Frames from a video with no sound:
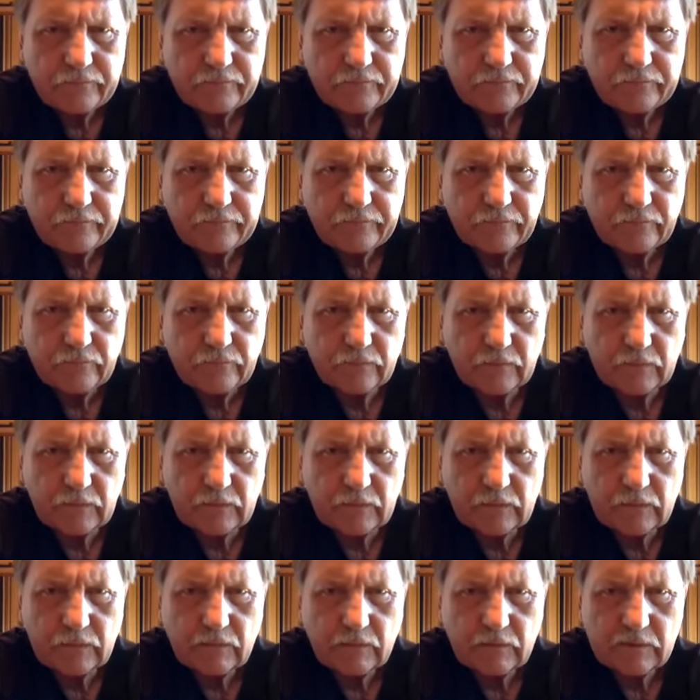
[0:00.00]

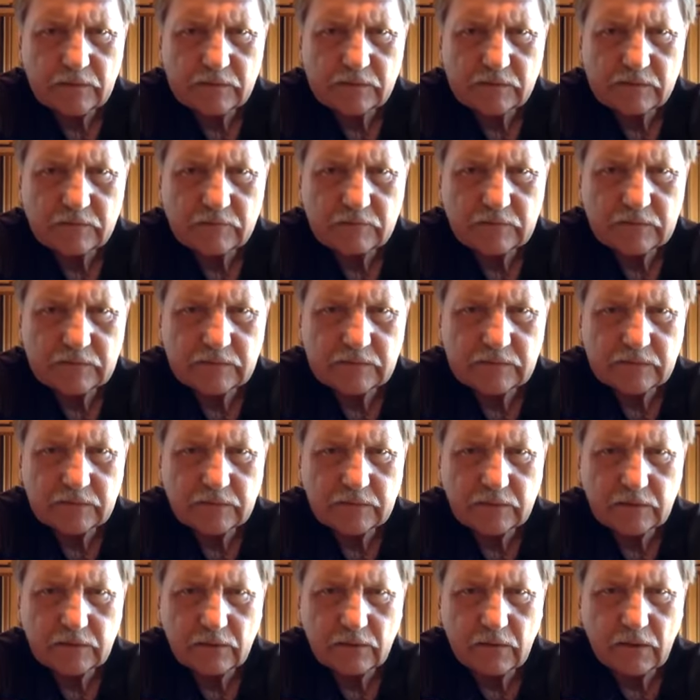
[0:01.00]
Why does it want to sing
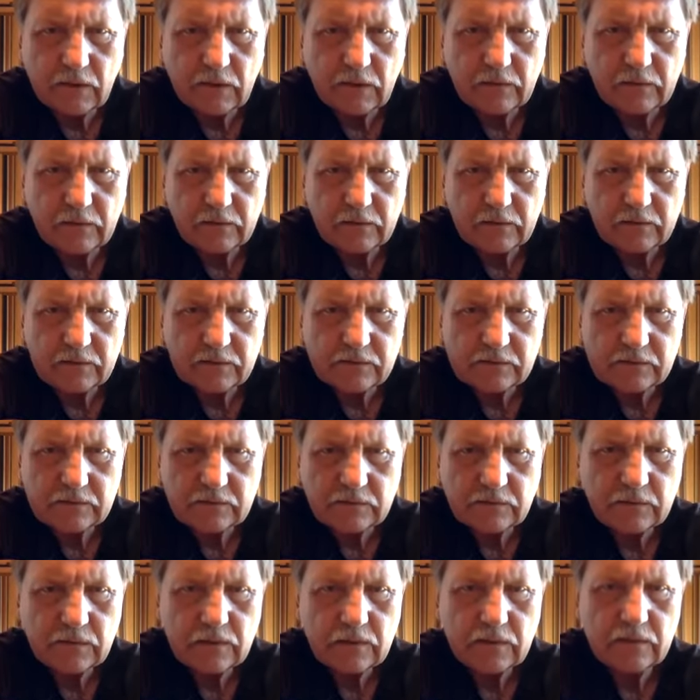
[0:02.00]
here? Ah, there it is.
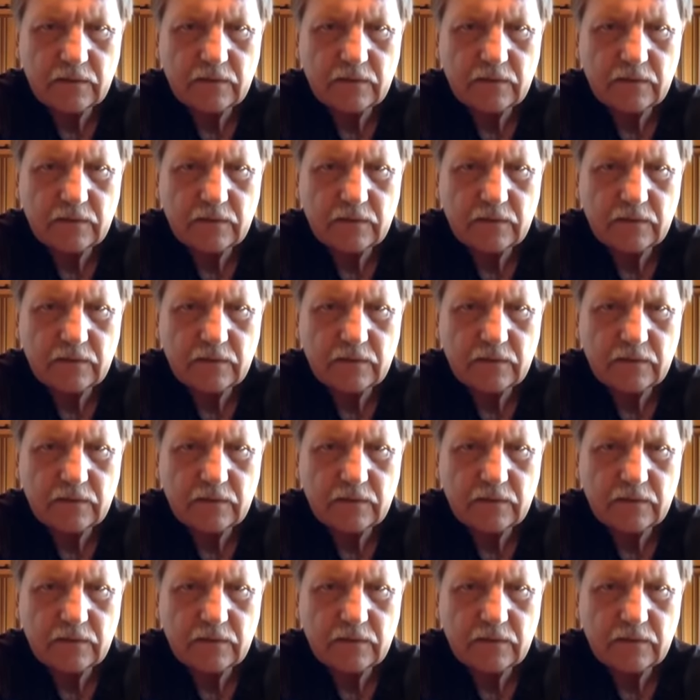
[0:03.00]
Okay.